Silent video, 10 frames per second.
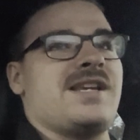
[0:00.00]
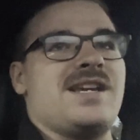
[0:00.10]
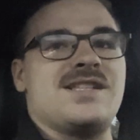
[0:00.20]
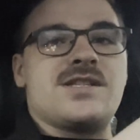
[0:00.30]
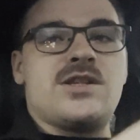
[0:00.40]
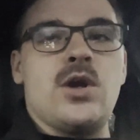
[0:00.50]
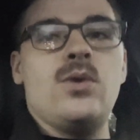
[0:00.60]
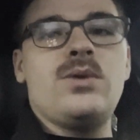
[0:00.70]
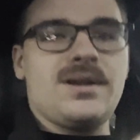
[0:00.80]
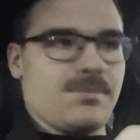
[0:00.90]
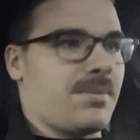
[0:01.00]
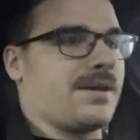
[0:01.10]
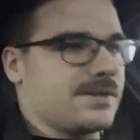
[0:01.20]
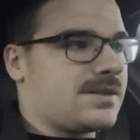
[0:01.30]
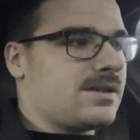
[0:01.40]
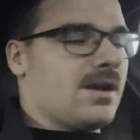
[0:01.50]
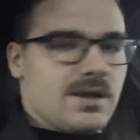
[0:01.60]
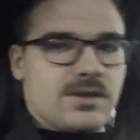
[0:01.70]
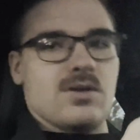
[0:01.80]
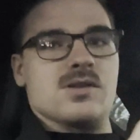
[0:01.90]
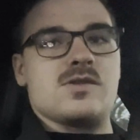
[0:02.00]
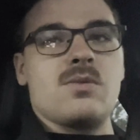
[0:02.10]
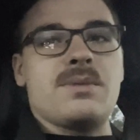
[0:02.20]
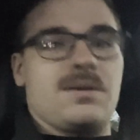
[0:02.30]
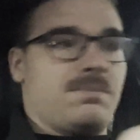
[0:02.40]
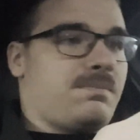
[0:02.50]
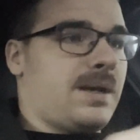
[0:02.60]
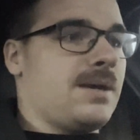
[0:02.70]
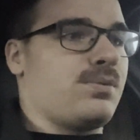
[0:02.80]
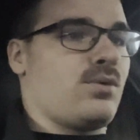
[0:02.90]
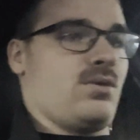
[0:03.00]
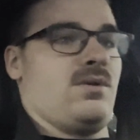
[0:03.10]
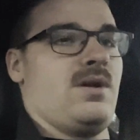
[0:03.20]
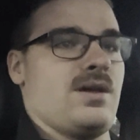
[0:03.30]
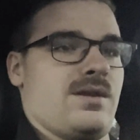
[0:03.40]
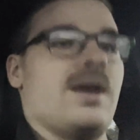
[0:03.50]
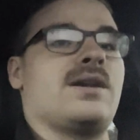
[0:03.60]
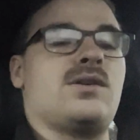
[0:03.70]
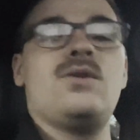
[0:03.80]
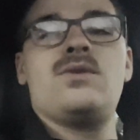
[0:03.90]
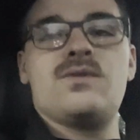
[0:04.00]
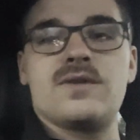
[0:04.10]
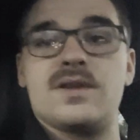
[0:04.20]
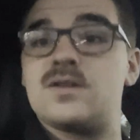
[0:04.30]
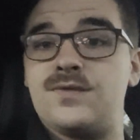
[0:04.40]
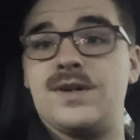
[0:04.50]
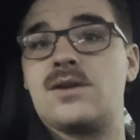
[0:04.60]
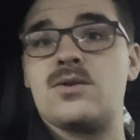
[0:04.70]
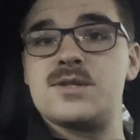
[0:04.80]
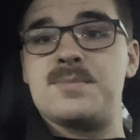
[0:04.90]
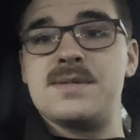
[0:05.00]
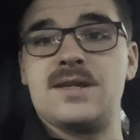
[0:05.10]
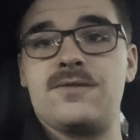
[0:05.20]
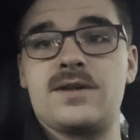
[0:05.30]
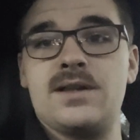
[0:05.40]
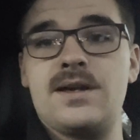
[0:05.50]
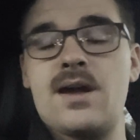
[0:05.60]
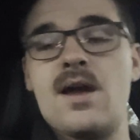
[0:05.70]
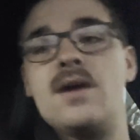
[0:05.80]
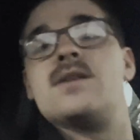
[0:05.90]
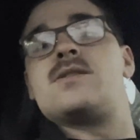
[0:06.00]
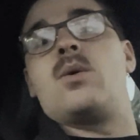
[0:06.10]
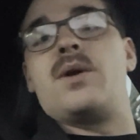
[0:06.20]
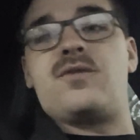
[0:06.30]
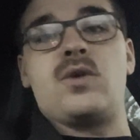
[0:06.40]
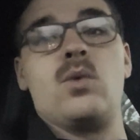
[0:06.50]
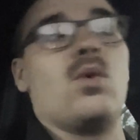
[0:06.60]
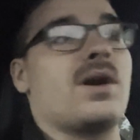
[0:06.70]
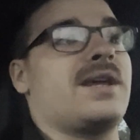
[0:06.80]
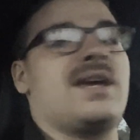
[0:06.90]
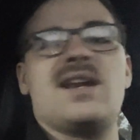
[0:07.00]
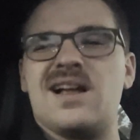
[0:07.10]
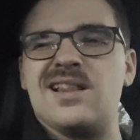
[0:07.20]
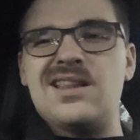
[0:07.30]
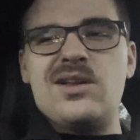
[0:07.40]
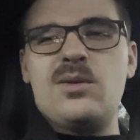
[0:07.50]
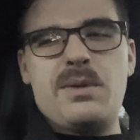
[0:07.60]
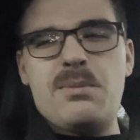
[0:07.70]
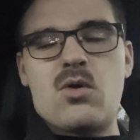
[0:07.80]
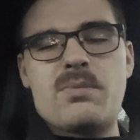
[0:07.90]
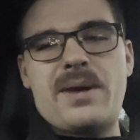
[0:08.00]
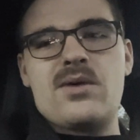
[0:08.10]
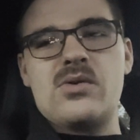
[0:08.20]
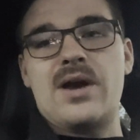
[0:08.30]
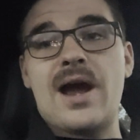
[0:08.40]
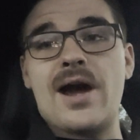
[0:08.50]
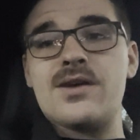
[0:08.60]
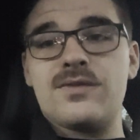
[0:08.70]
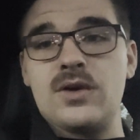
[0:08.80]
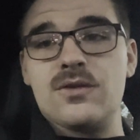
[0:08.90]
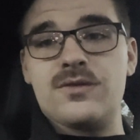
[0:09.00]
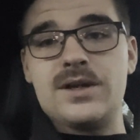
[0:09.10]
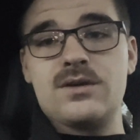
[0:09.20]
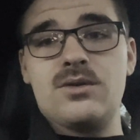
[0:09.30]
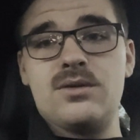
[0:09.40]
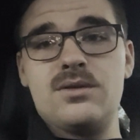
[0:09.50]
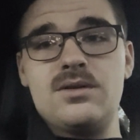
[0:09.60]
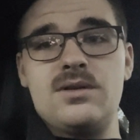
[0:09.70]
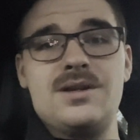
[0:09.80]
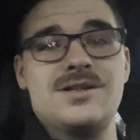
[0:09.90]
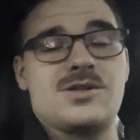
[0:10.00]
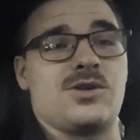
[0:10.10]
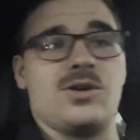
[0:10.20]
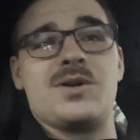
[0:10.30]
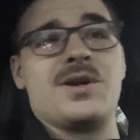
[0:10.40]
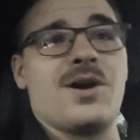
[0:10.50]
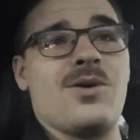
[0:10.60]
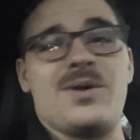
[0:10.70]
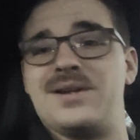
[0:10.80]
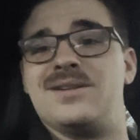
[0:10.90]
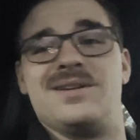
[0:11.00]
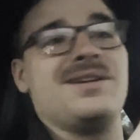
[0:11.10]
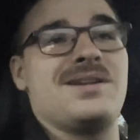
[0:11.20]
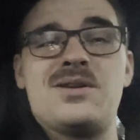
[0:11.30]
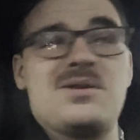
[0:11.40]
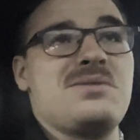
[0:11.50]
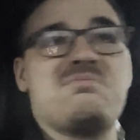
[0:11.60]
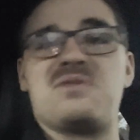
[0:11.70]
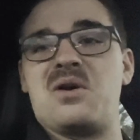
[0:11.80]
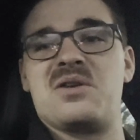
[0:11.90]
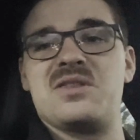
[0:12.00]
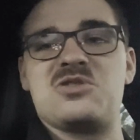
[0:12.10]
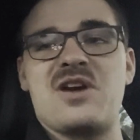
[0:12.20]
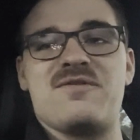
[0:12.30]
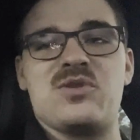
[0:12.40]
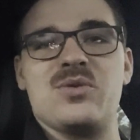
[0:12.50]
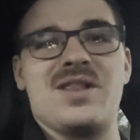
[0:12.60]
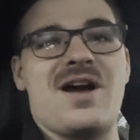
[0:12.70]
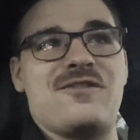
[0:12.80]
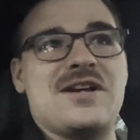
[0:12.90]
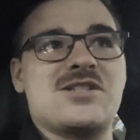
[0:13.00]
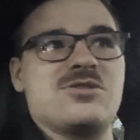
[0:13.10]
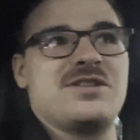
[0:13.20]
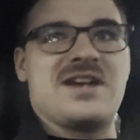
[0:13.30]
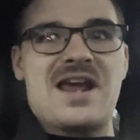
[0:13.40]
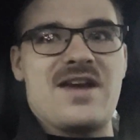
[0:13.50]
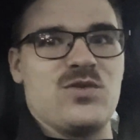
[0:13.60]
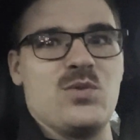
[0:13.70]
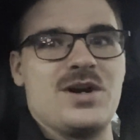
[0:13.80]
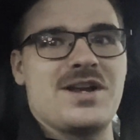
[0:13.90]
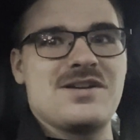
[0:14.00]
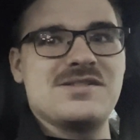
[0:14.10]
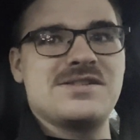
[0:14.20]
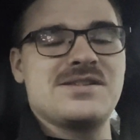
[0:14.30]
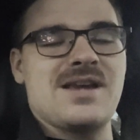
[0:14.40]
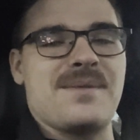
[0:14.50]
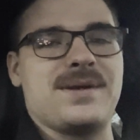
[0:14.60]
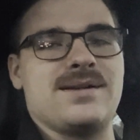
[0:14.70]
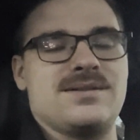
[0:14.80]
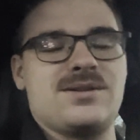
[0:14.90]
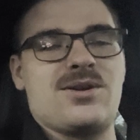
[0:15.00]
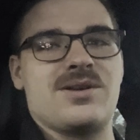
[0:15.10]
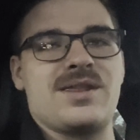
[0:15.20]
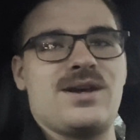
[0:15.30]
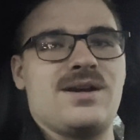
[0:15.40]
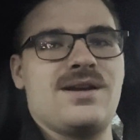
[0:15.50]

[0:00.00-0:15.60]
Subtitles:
its tuning base. There are so many people that tune for this vehicle specifically. So if you want to get a little bit more power out of your vehicle, so you can go to the drive-thru a lot faster than everyone else. I mean, currently